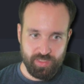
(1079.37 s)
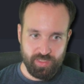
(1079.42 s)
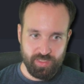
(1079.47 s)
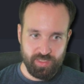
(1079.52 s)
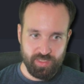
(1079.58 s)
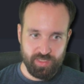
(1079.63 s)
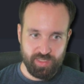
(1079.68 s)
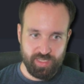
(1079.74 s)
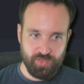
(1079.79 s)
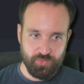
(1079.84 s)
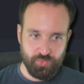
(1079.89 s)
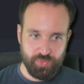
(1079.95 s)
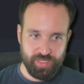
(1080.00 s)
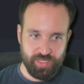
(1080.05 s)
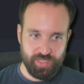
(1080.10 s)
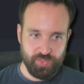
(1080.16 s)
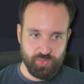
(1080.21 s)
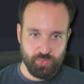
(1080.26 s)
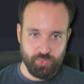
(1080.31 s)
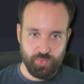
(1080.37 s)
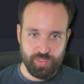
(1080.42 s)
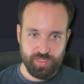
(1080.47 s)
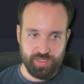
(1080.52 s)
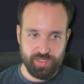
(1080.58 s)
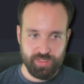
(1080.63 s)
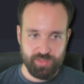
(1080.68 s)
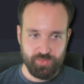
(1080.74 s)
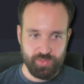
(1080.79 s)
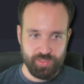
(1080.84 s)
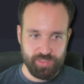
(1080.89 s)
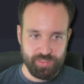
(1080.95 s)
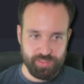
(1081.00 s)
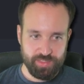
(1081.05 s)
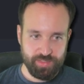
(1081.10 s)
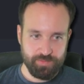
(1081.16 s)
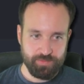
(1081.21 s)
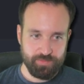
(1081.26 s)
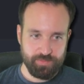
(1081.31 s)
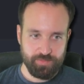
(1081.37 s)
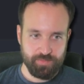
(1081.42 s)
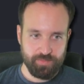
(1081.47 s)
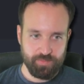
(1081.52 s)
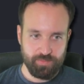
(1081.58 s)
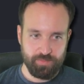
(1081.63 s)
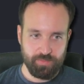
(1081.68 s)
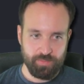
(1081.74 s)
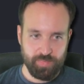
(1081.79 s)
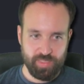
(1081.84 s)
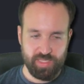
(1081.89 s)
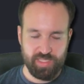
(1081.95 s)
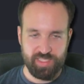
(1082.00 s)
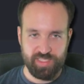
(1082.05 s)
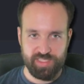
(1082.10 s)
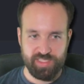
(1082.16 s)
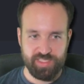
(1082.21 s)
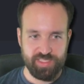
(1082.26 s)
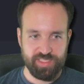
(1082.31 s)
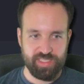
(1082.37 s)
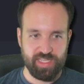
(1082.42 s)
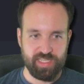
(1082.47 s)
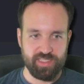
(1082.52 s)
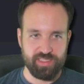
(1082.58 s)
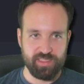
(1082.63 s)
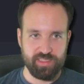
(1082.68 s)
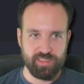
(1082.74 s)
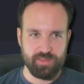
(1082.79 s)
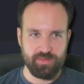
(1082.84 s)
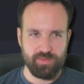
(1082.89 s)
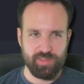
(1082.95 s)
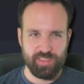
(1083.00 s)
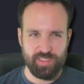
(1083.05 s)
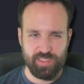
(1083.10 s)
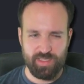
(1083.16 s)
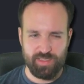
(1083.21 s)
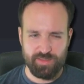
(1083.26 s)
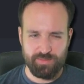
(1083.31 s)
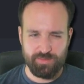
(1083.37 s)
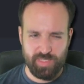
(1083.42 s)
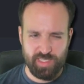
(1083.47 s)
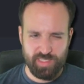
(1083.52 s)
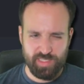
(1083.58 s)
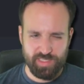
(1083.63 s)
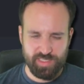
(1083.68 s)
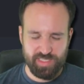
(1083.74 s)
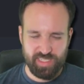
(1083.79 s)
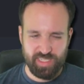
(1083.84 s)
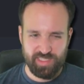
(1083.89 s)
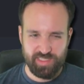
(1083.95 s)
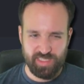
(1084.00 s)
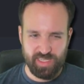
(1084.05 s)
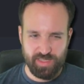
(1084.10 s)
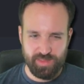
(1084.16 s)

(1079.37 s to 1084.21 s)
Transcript: uh, every one hundred milliseconds. Is this milliseconds?